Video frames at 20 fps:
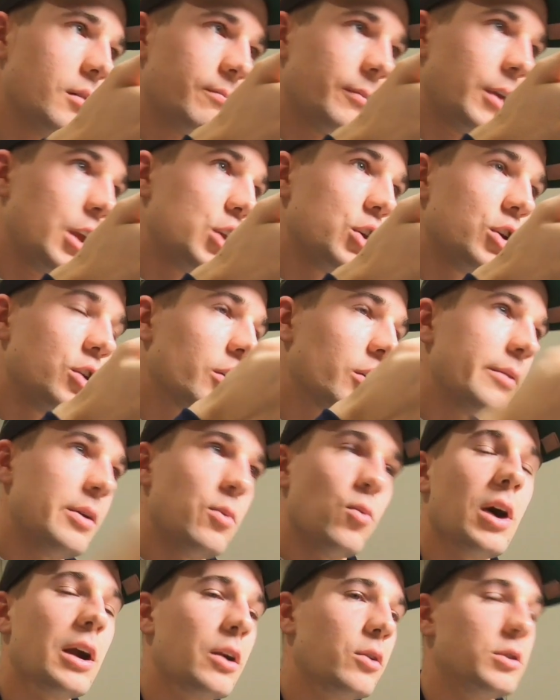you got to be
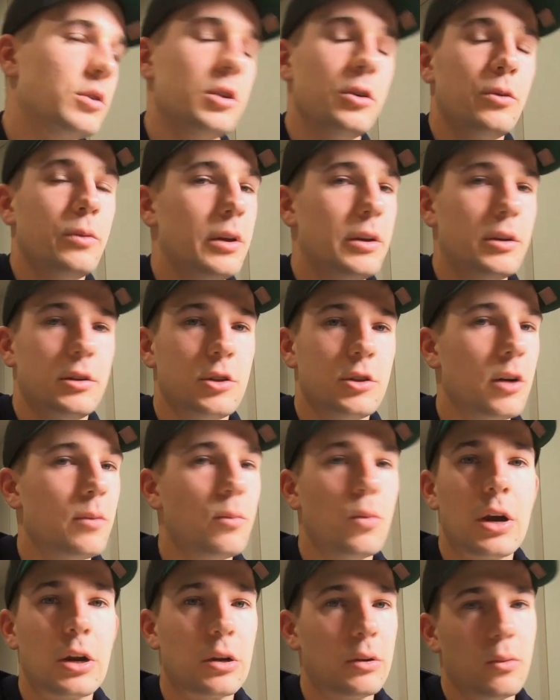one or two, top
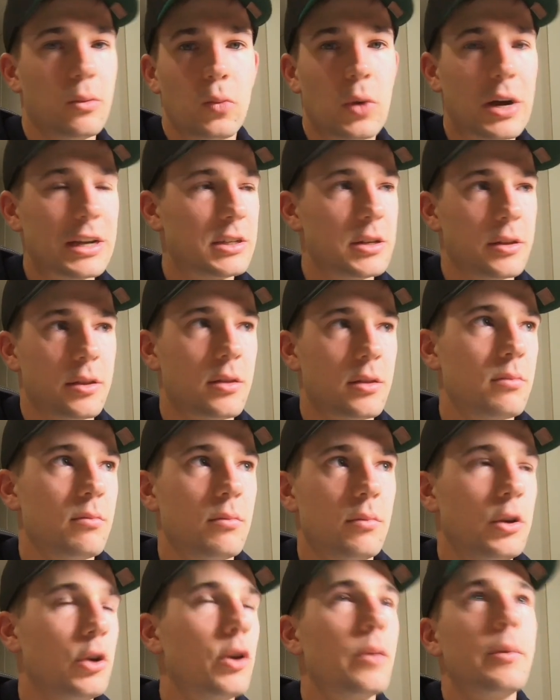one, one to,
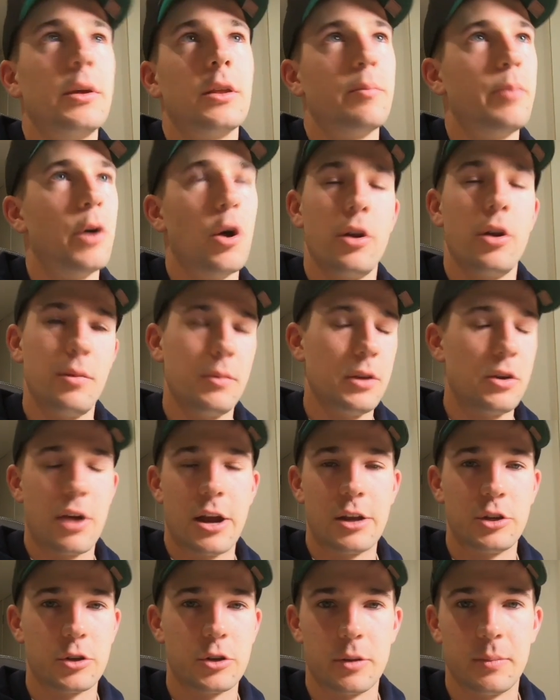you got to be on the podium in your
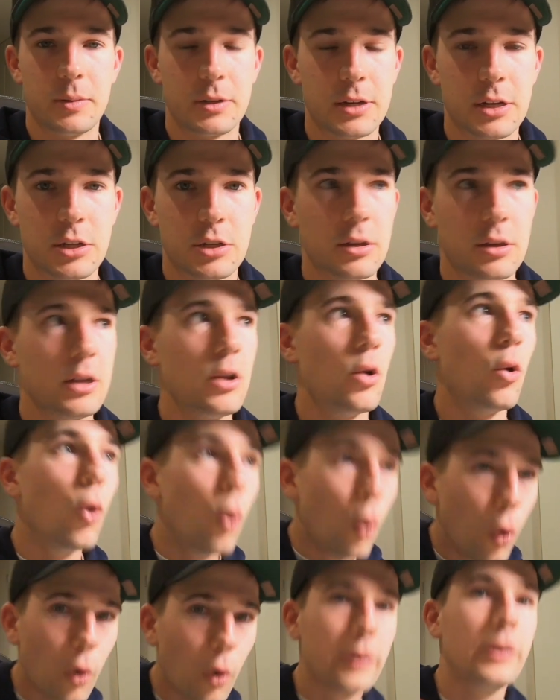age group, essentially,
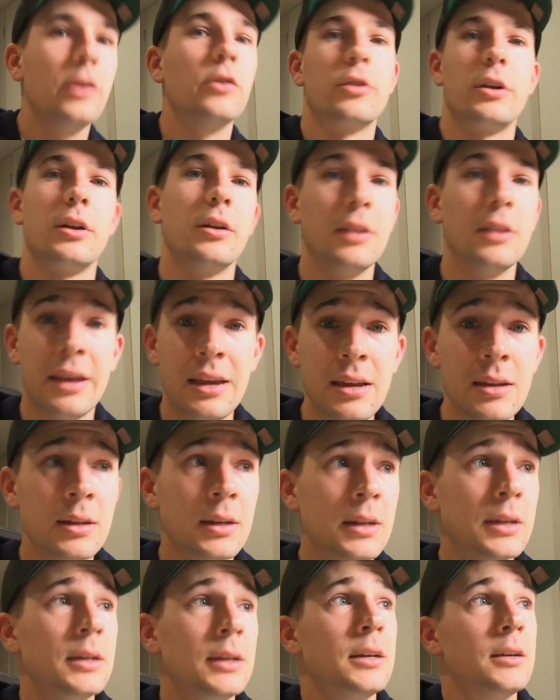or you're an elite
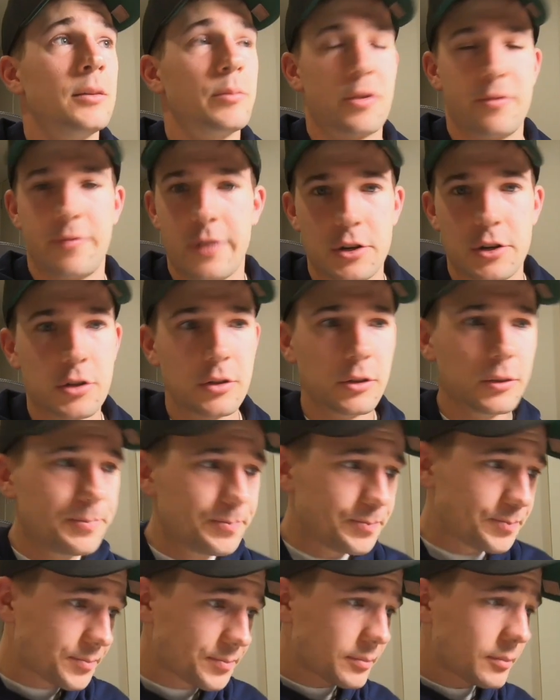professional.
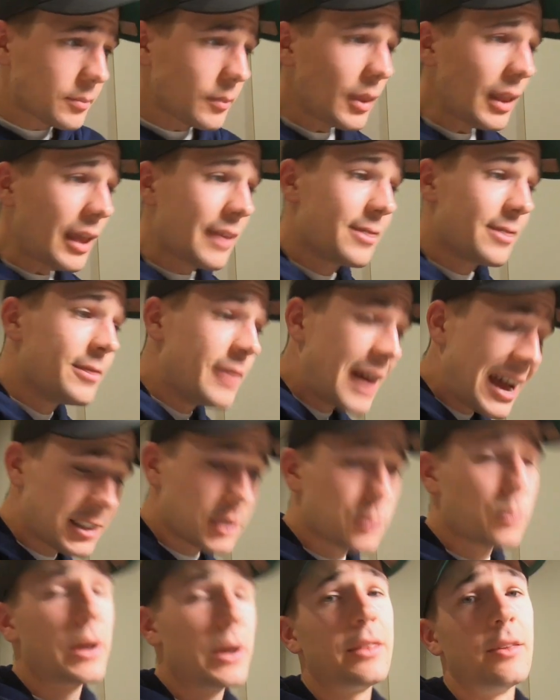
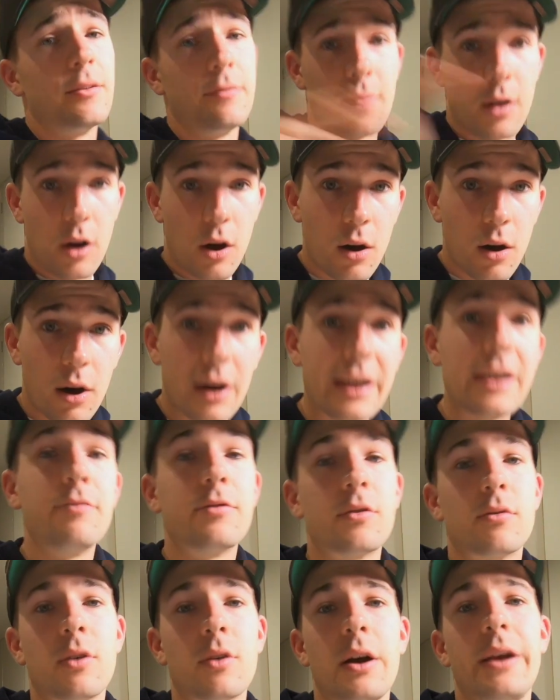That's where the higher
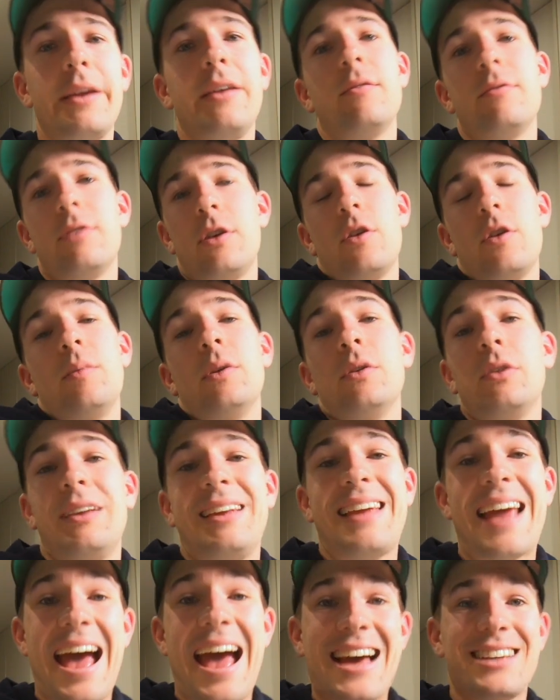variety and variability
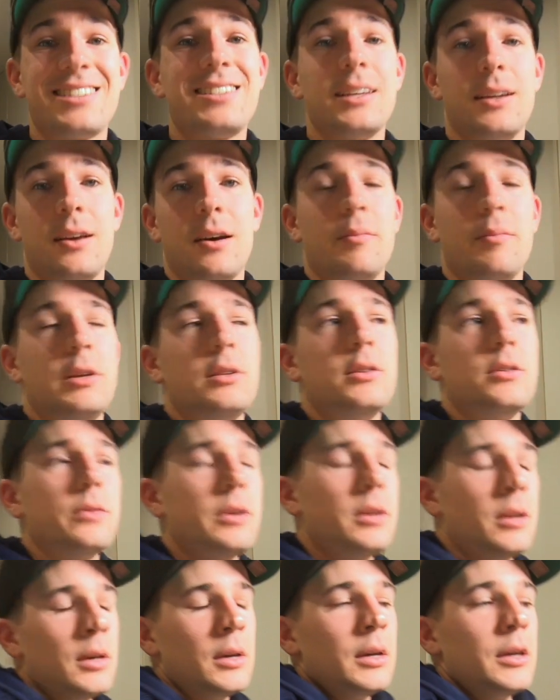has to come into
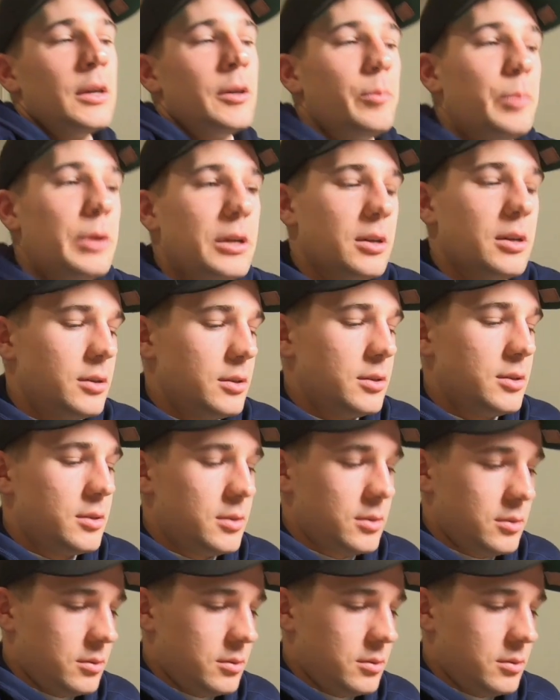it, because